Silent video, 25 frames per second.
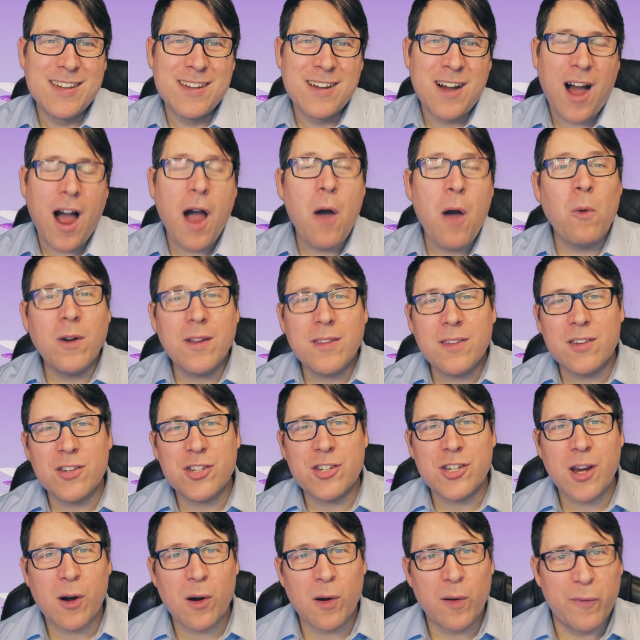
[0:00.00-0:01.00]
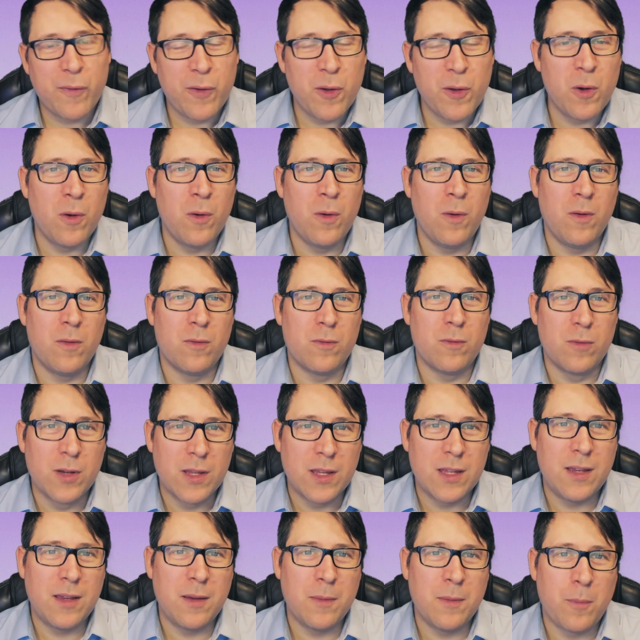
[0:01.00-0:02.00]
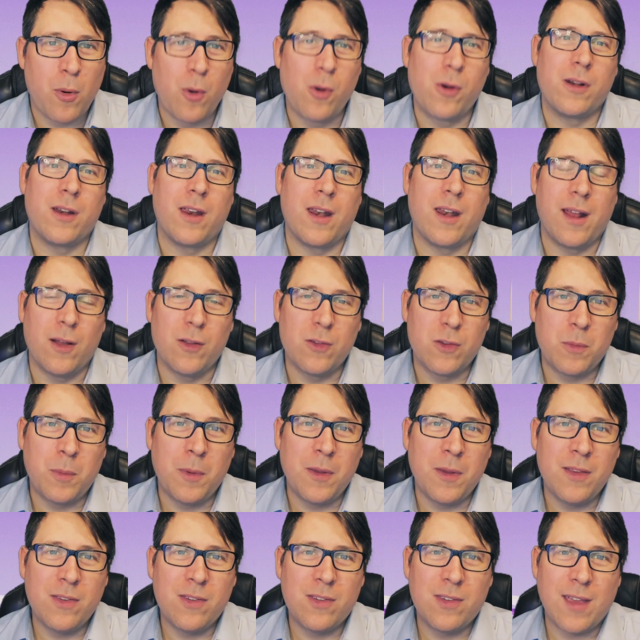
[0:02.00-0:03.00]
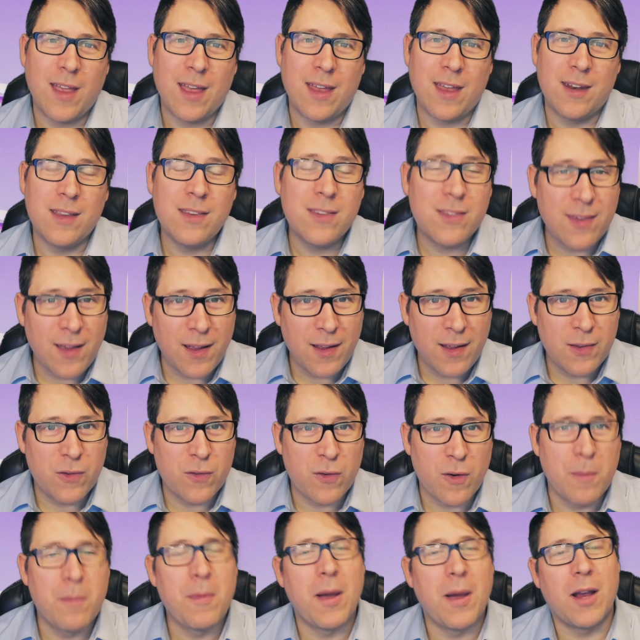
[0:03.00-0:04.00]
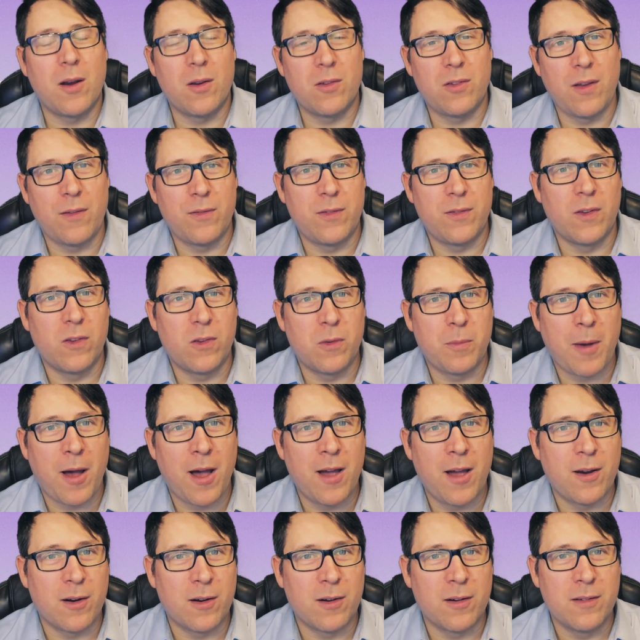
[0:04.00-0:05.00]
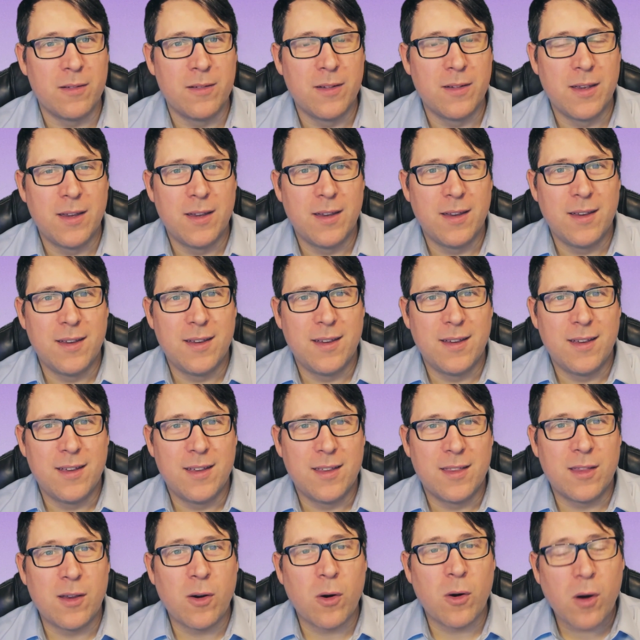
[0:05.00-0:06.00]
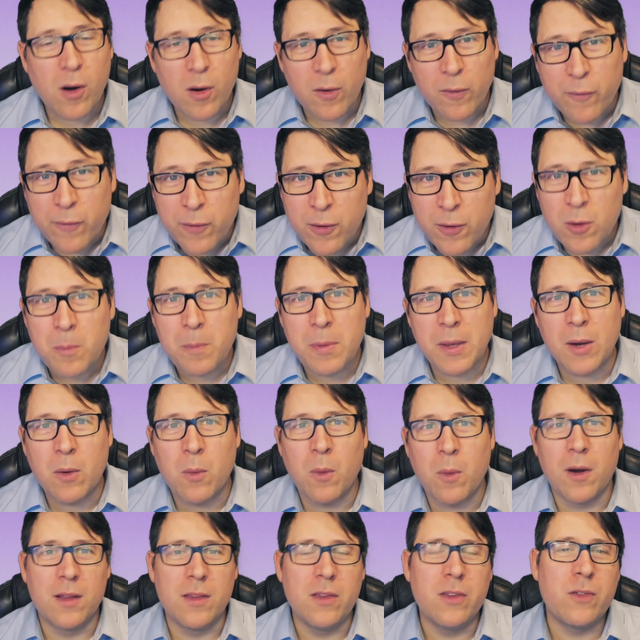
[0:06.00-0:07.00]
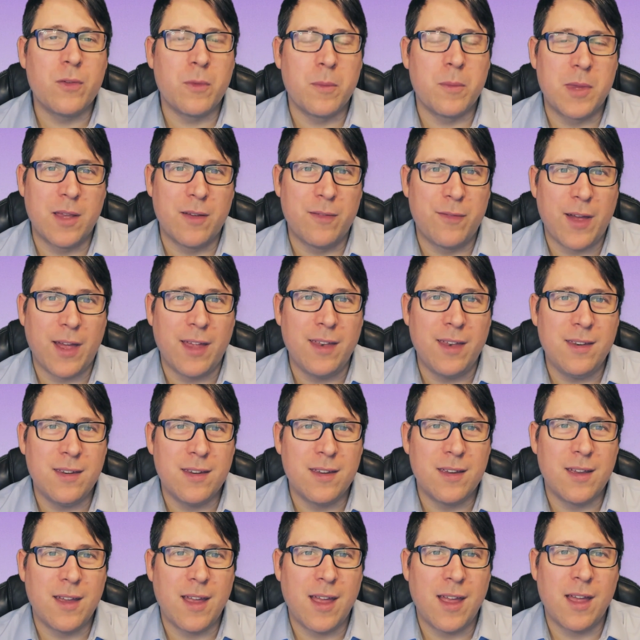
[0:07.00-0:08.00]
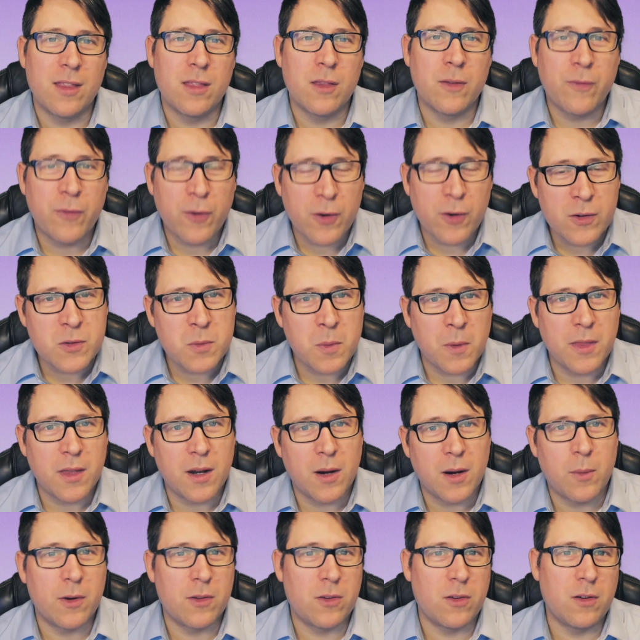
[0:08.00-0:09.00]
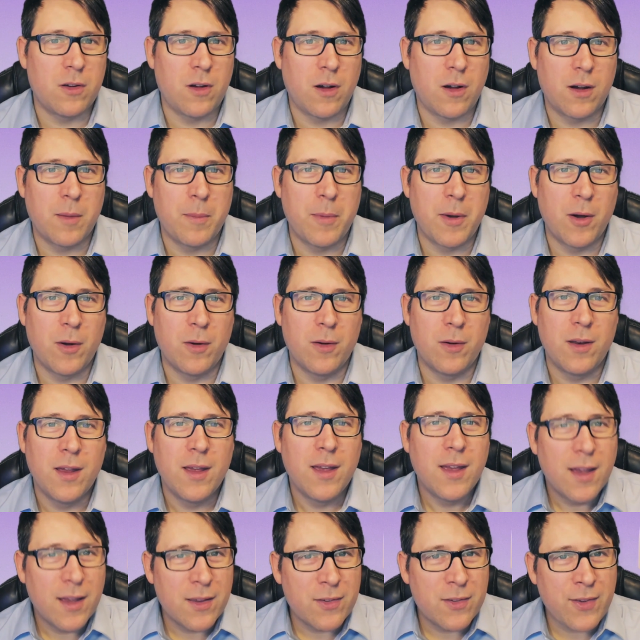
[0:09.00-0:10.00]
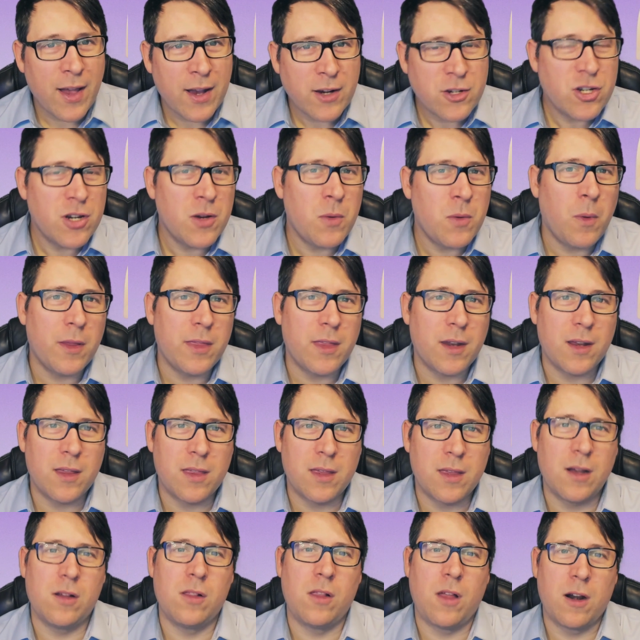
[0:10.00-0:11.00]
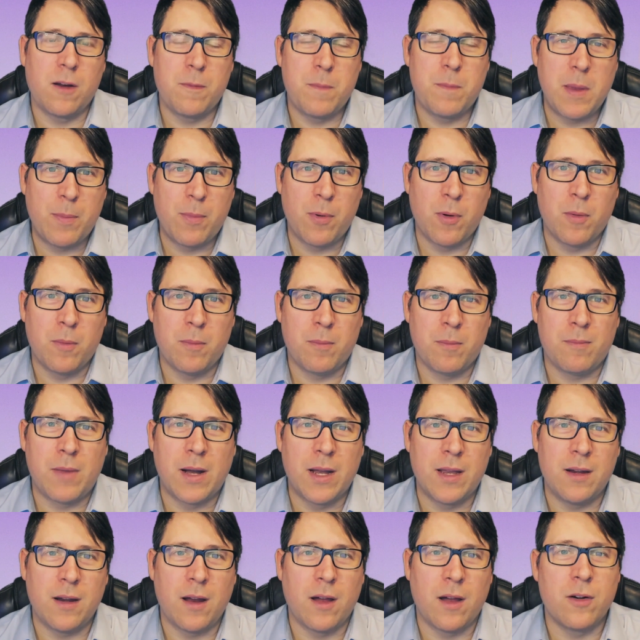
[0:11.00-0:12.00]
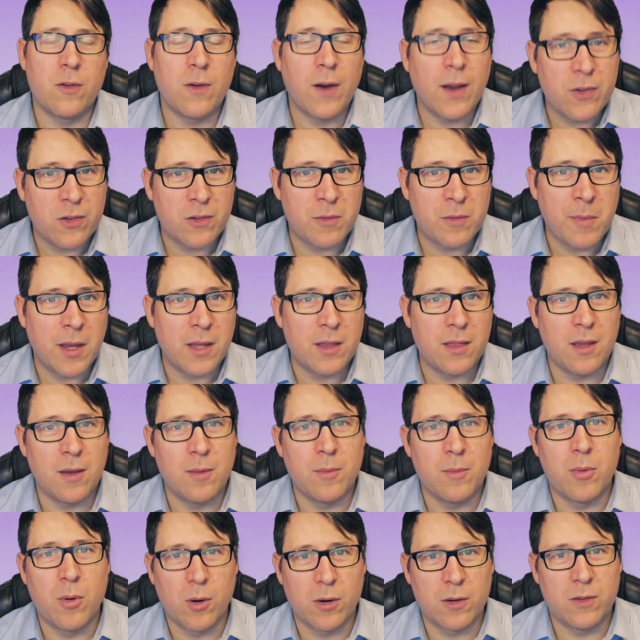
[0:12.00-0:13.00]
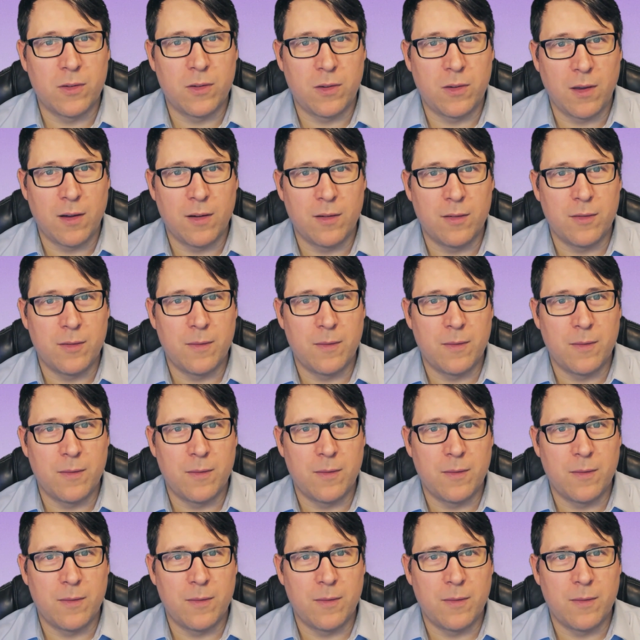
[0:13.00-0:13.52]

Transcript: I wanted to share a few really important announcements and insights from Microsoft Inspire. There are a few big ones from the event, and the first one that I wanted to talk about is actually one that I think a lot of people might underestimate the importance of.